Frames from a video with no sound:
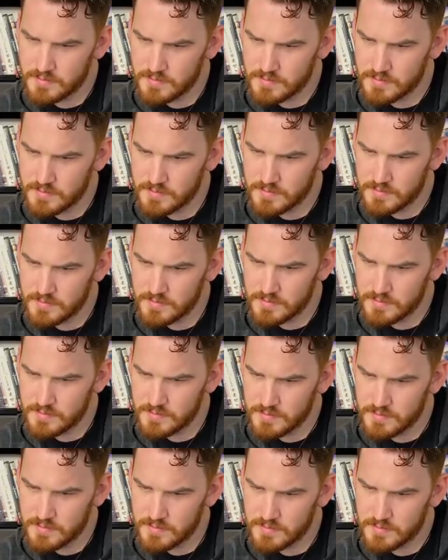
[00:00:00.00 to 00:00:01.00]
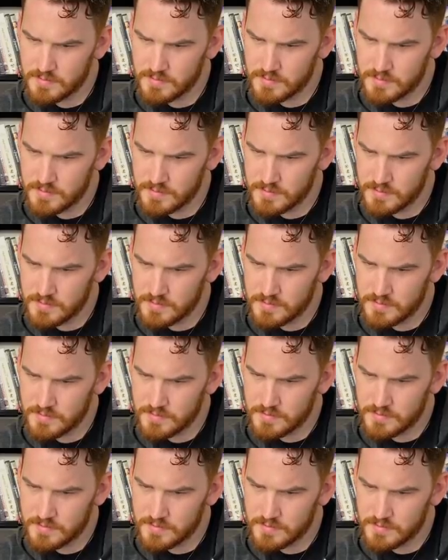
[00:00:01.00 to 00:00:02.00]

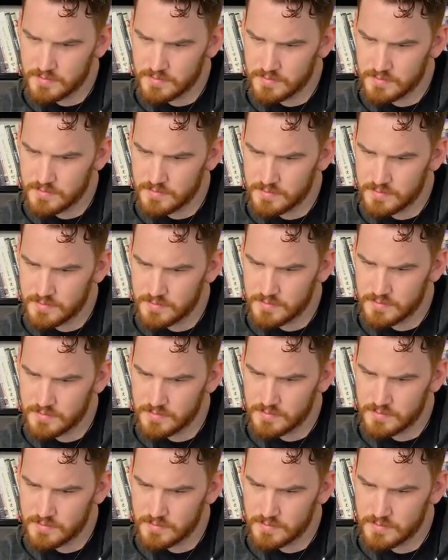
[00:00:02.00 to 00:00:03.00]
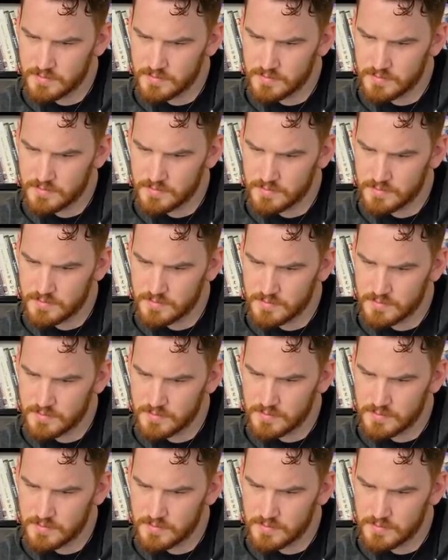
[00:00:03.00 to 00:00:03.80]
(not speaking)